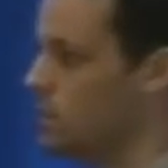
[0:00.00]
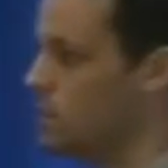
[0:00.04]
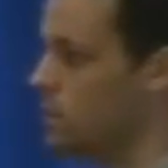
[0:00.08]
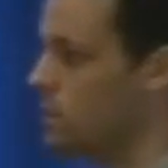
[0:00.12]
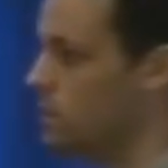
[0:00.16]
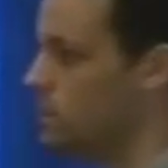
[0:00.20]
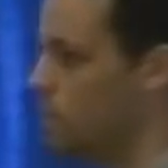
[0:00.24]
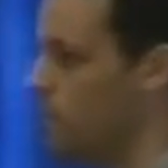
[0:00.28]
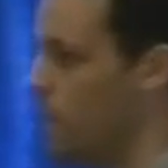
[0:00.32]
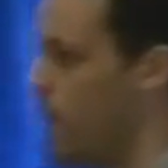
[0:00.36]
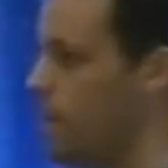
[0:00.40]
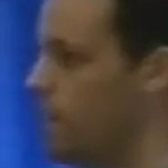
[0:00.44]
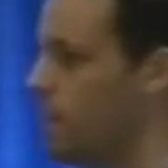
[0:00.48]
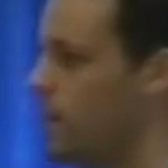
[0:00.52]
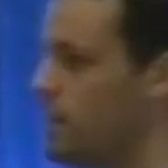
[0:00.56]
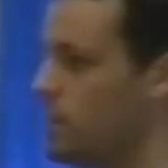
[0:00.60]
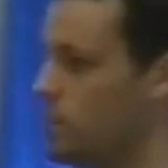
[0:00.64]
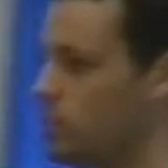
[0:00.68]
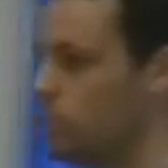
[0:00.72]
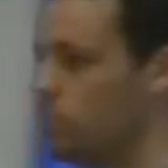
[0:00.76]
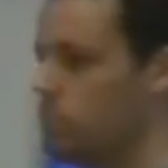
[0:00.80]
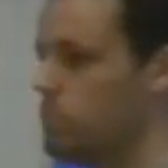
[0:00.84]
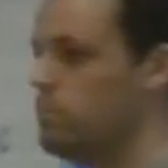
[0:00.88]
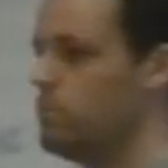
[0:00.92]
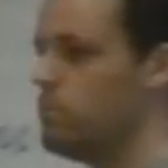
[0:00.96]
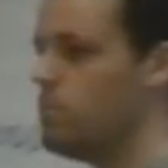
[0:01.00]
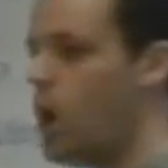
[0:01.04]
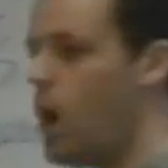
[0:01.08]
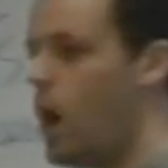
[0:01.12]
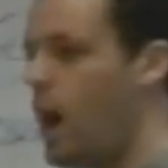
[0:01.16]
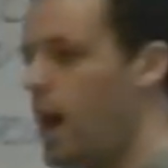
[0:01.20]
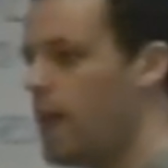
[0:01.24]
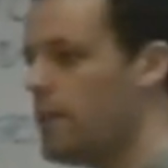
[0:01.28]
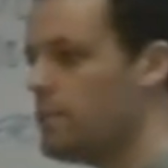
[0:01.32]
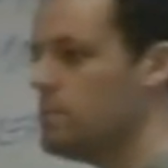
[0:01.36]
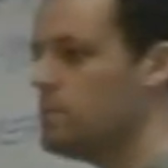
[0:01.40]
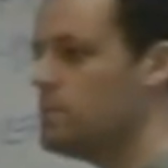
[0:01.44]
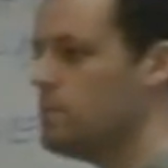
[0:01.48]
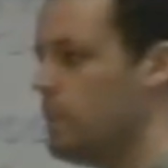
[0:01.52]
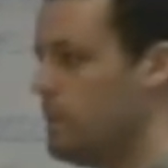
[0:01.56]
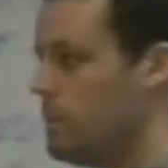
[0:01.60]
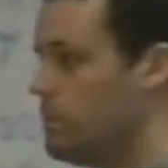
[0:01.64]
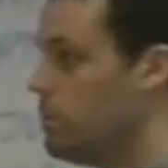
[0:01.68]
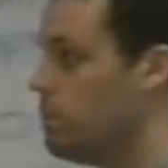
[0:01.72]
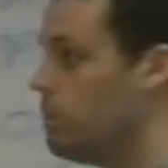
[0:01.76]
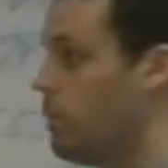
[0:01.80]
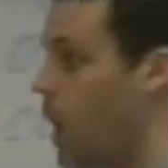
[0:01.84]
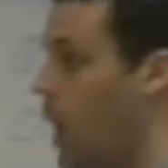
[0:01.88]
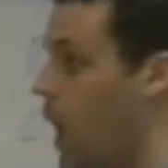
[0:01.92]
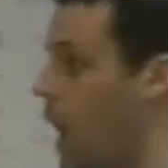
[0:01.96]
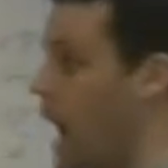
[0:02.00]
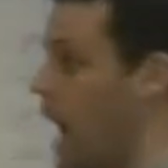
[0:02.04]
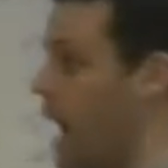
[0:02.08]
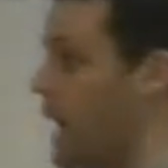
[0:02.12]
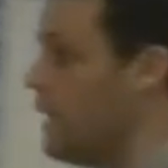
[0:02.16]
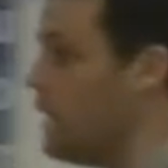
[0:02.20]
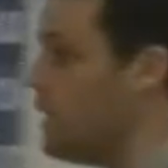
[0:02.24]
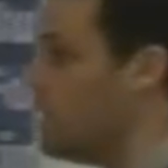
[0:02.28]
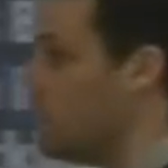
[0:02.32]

So how many actual items do people buy